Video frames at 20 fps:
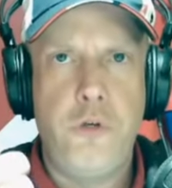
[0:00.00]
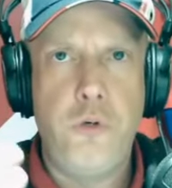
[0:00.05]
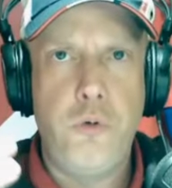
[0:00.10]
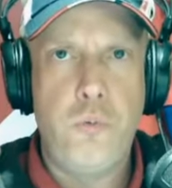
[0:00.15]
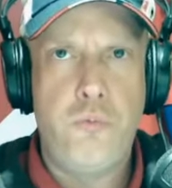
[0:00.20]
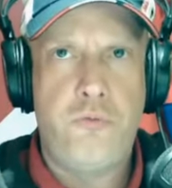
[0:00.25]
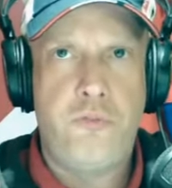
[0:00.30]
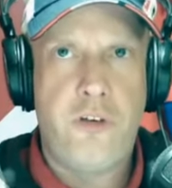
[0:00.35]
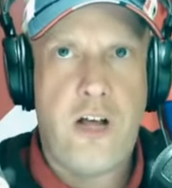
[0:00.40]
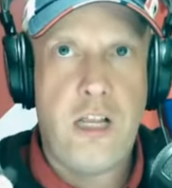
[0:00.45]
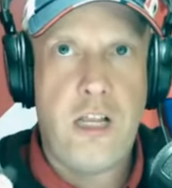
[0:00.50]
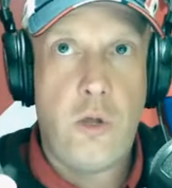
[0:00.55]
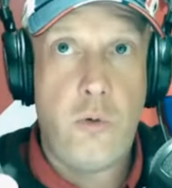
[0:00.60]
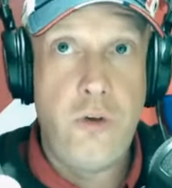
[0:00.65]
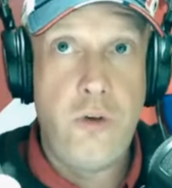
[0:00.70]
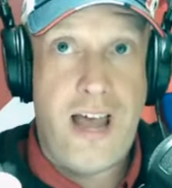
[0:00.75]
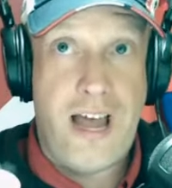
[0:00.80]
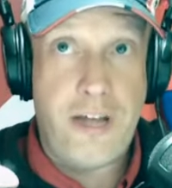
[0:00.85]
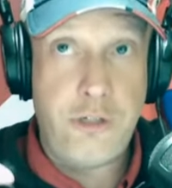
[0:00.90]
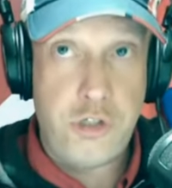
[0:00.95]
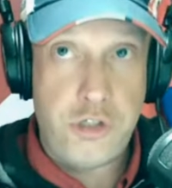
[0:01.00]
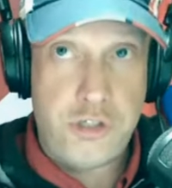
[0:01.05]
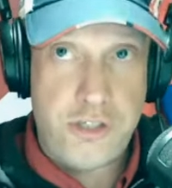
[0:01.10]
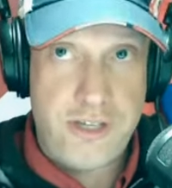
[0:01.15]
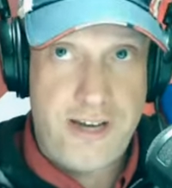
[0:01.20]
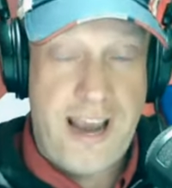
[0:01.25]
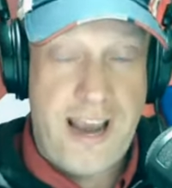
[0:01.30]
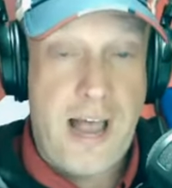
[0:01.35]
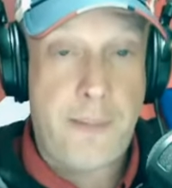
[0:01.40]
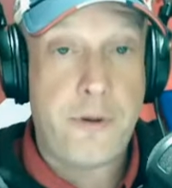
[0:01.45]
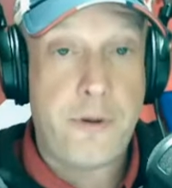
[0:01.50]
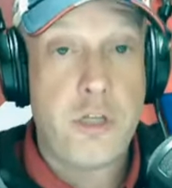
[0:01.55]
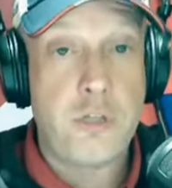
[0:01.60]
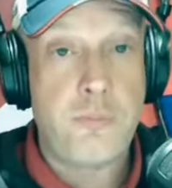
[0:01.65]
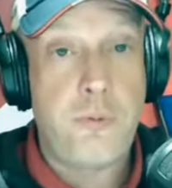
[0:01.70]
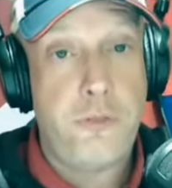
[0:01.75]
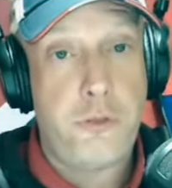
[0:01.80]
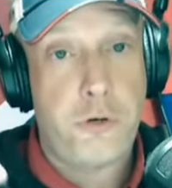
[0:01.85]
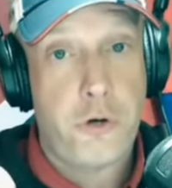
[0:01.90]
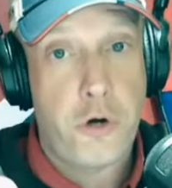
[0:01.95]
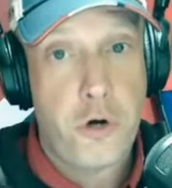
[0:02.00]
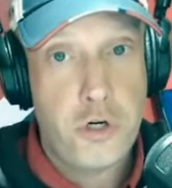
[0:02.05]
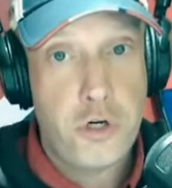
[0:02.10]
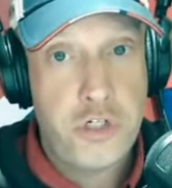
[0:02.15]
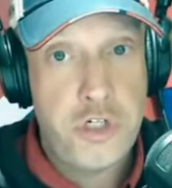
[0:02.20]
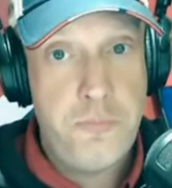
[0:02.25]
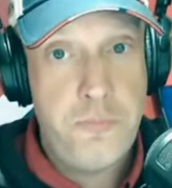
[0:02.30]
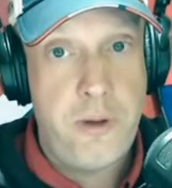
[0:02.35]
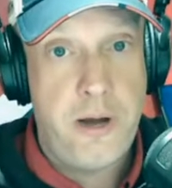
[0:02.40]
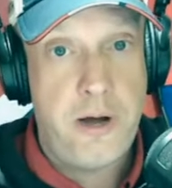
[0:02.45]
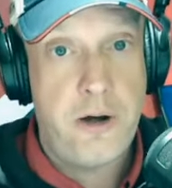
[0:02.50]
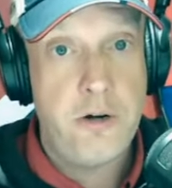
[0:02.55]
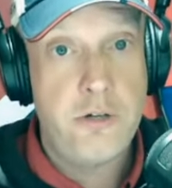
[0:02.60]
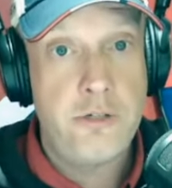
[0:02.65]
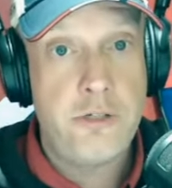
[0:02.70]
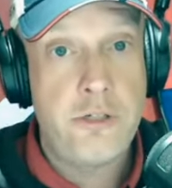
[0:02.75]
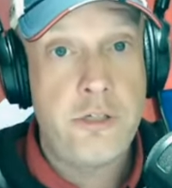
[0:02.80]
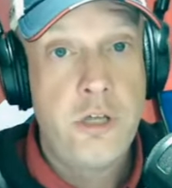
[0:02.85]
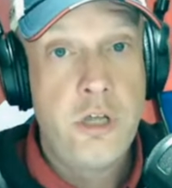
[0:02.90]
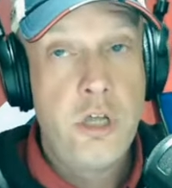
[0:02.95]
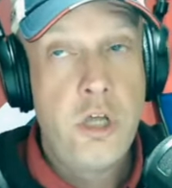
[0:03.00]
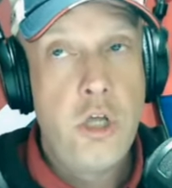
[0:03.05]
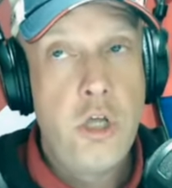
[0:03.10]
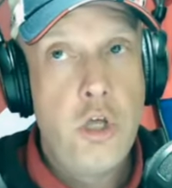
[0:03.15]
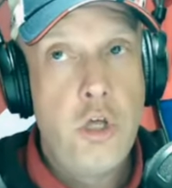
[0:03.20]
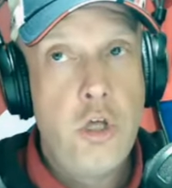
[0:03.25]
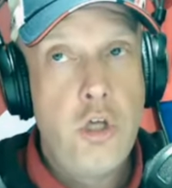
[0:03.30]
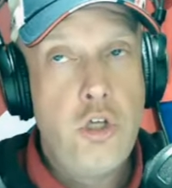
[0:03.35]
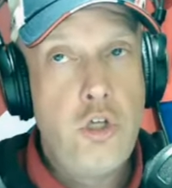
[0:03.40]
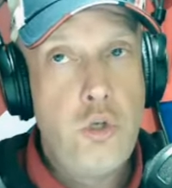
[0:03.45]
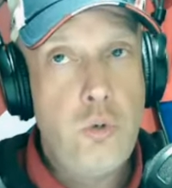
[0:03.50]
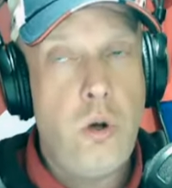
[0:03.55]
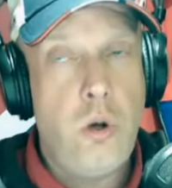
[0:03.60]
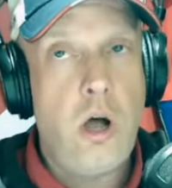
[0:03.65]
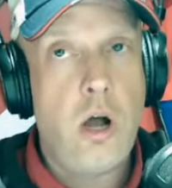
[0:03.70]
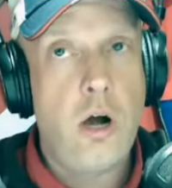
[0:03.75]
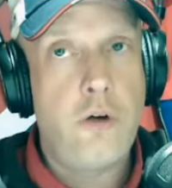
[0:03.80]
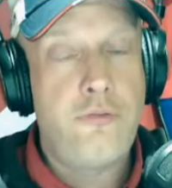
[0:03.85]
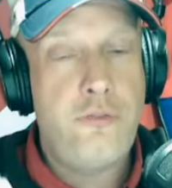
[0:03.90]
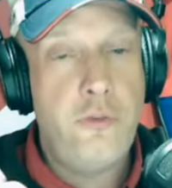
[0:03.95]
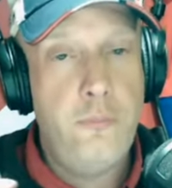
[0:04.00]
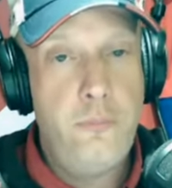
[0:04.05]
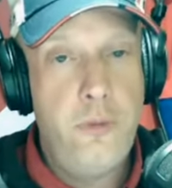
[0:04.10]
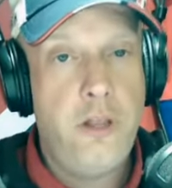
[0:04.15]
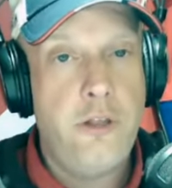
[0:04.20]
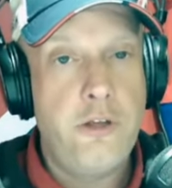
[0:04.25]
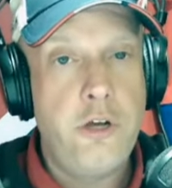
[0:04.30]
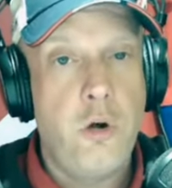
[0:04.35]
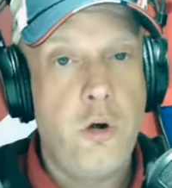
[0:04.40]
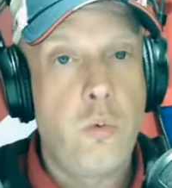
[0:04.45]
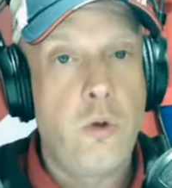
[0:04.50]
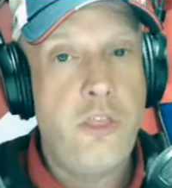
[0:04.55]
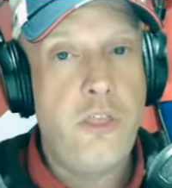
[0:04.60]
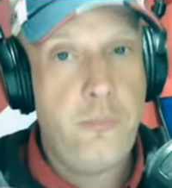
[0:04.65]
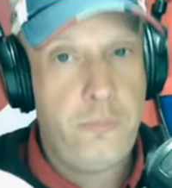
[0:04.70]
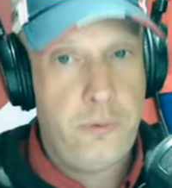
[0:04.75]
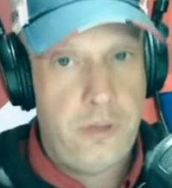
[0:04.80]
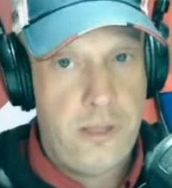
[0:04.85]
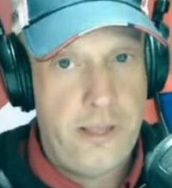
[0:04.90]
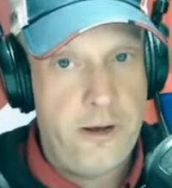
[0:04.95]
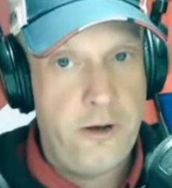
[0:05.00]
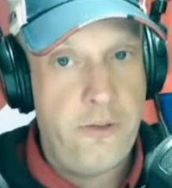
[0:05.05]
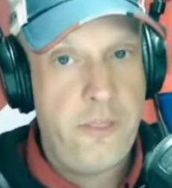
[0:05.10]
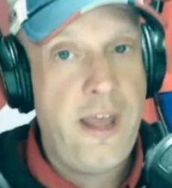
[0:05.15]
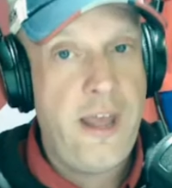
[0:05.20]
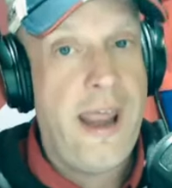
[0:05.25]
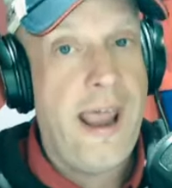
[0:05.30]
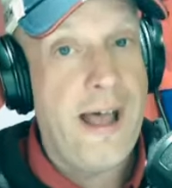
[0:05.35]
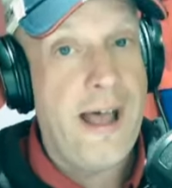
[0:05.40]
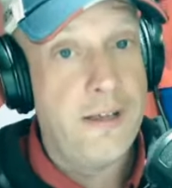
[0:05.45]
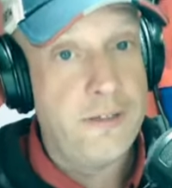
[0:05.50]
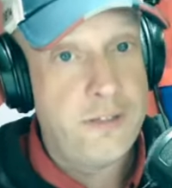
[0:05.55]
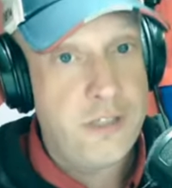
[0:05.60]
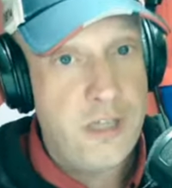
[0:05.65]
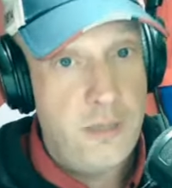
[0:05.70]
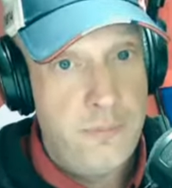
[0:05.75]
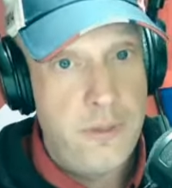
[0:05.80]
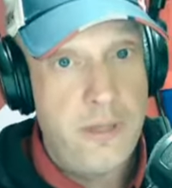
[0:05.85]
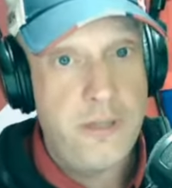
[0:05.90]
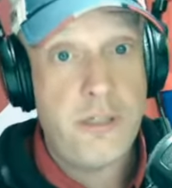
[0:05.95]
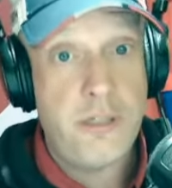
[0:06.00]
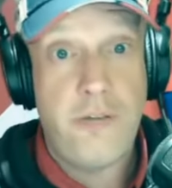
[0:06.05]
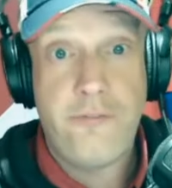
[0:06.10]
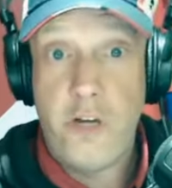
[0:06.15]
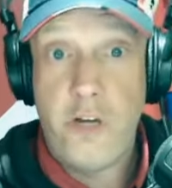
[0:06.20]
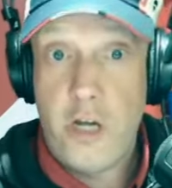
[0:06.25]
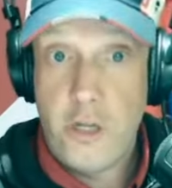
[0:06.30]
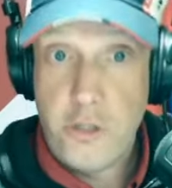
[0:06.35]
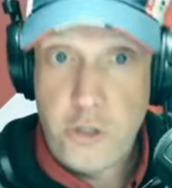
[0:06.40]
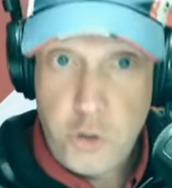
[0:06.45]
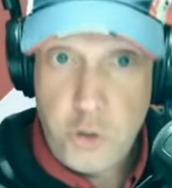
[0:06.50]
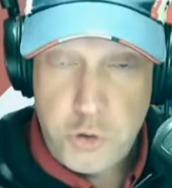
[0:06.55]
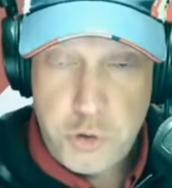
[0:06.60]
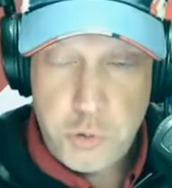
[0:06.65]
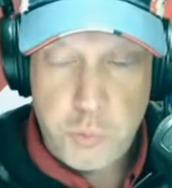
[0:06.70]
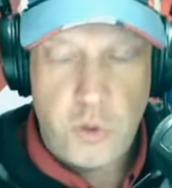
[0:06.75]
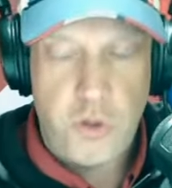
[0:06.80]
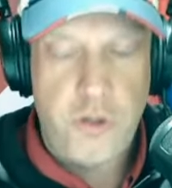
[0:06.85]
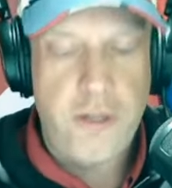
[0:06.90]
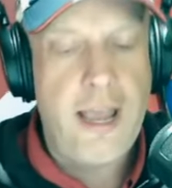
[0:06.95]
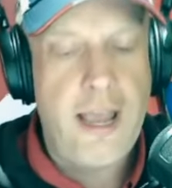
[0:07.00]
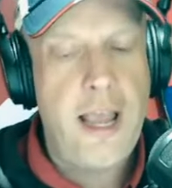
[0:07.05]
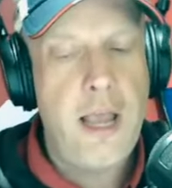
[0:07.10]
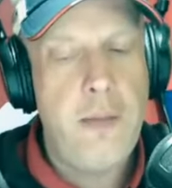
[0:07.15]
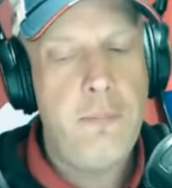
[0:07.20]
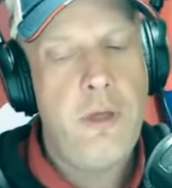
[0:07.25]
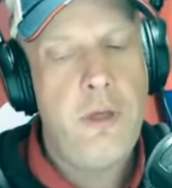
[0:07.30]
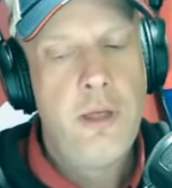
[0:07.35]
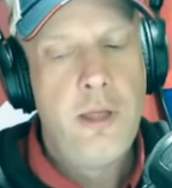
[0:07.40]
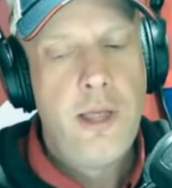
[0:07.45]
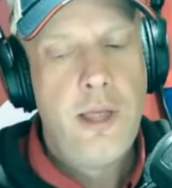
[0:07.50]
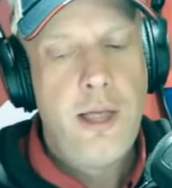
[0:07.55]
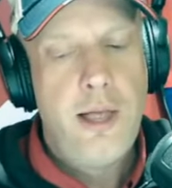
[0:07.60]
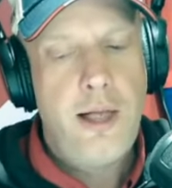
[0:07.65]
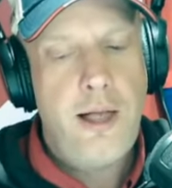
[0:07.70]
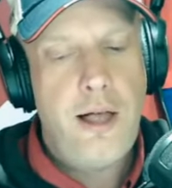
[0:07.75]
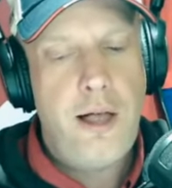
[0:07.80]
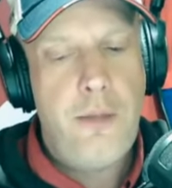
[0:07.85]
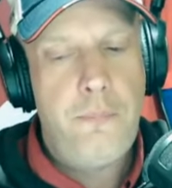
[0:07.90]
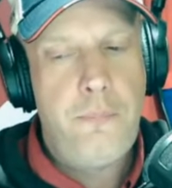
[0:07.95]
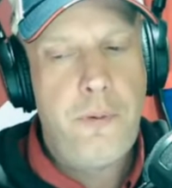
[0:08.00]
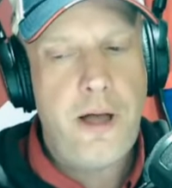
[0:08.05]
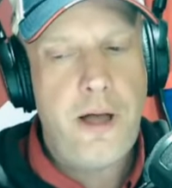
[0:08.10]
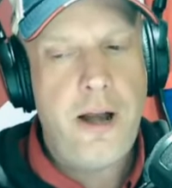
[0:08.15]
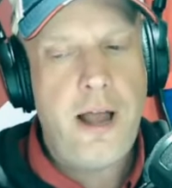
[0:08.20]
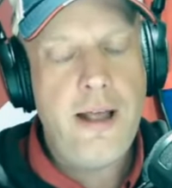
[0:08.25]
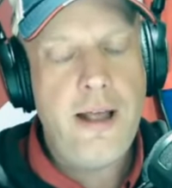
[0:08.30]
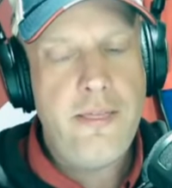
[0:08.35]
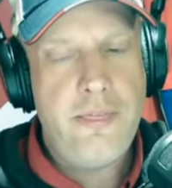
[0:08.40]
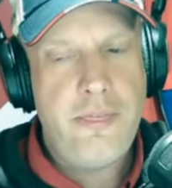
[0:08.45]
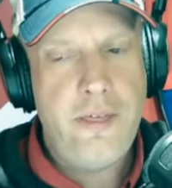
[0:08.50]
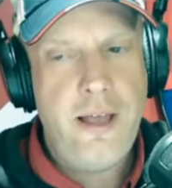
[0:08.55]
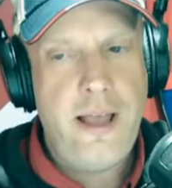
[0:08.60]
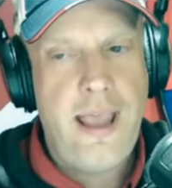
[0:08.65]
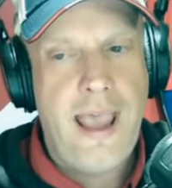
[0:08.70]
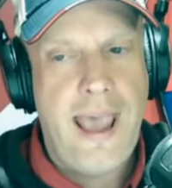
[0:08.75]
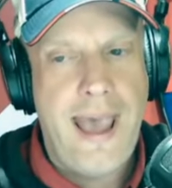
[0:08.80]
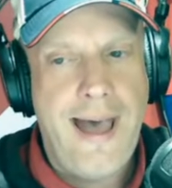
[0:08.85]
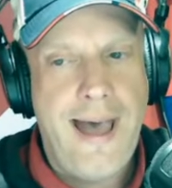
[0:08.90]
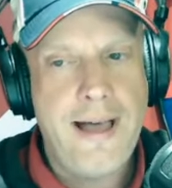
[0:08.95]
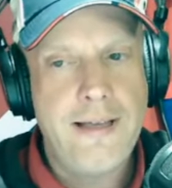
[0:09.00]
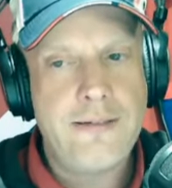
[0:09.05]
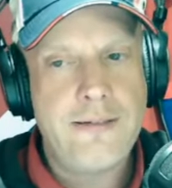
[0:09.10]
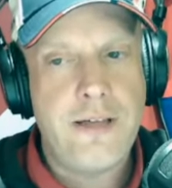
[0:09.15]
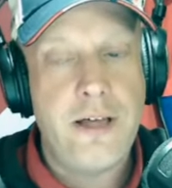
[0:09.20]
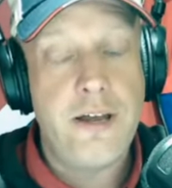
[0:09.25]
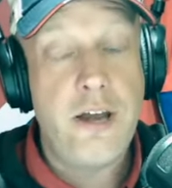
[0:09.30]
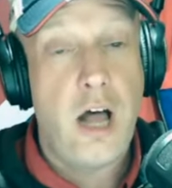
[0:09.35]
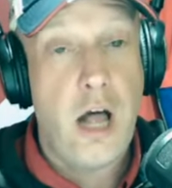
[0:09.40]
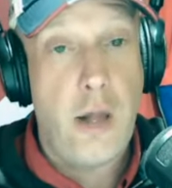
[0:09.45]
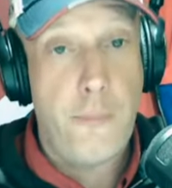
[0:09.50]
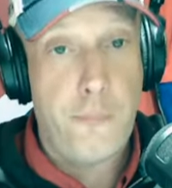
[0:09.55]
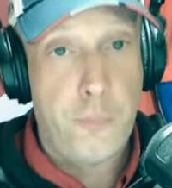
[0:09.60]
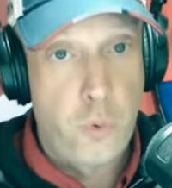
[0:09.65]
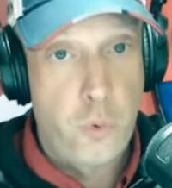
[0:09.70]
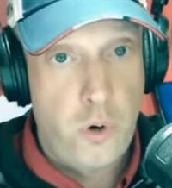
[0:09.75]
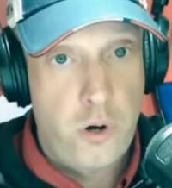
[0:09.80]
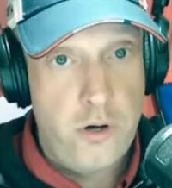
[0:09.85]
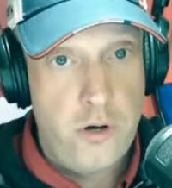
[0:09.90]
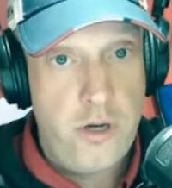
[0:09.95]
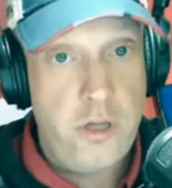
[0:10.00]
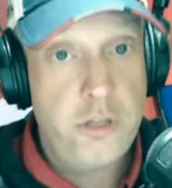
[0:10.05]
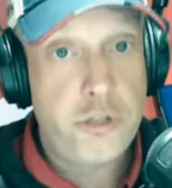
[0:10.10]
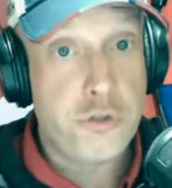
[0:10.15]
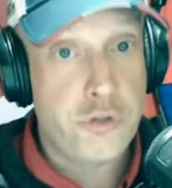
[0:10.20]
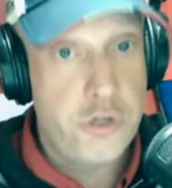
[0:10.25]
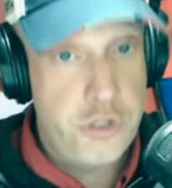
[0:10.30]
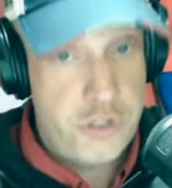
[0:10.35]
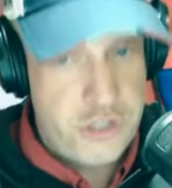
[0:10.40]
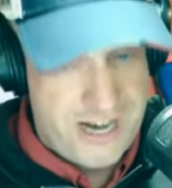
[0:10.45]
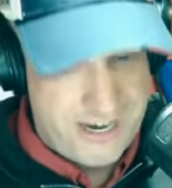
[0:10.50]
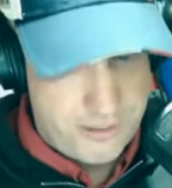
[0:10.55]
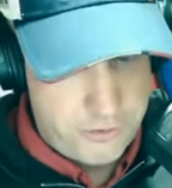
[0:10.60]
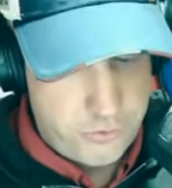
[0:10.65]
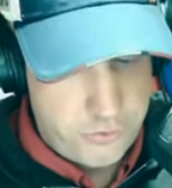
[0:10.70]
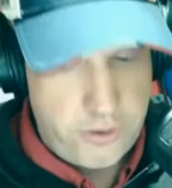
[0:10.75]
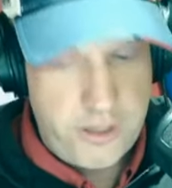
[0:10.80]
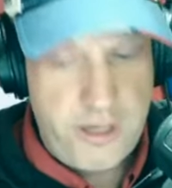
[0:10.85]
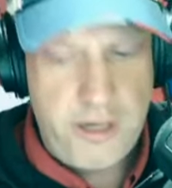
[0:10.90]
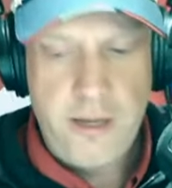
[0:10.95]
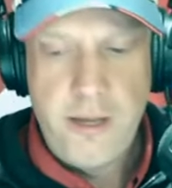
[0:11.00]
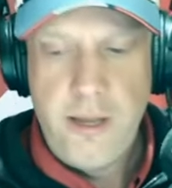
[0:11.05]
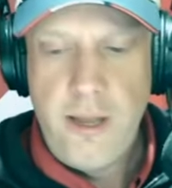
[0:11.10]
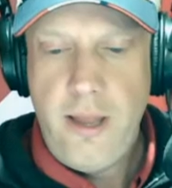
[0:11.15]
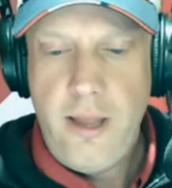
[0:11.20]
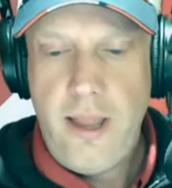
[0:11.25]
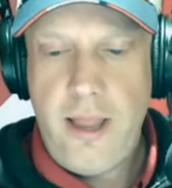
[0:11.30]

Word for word: If you follow not just the Capitals, but the Hershey Bears, you are familiar with a player that has a bit of an unusual name, uh, but I think has an upward trajectory.